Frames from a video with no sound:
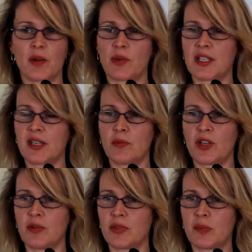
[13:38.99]
where
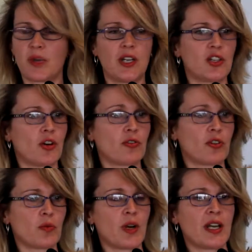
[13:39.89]
somebody was being told
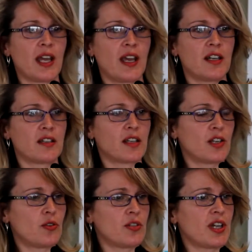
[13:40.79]
on one hand that they
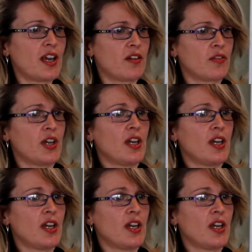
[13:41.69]
couldn't have